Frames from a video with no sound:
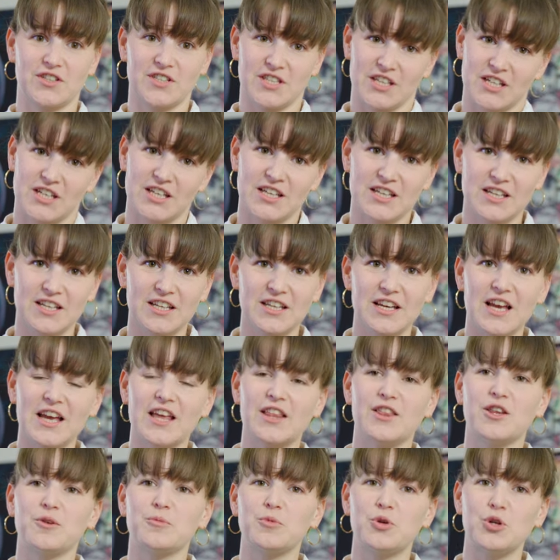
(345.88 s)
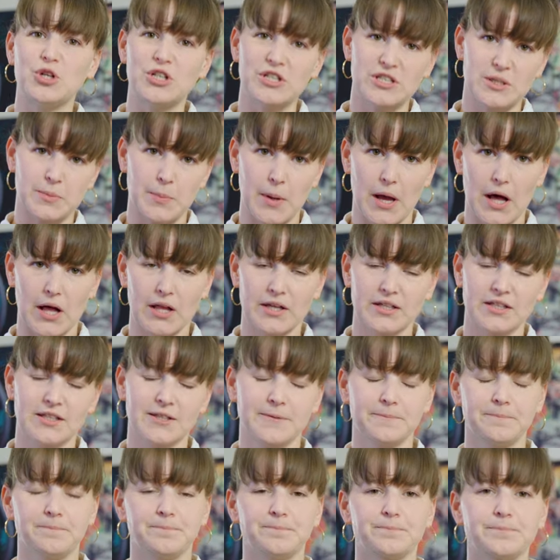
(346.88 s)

city and the municipality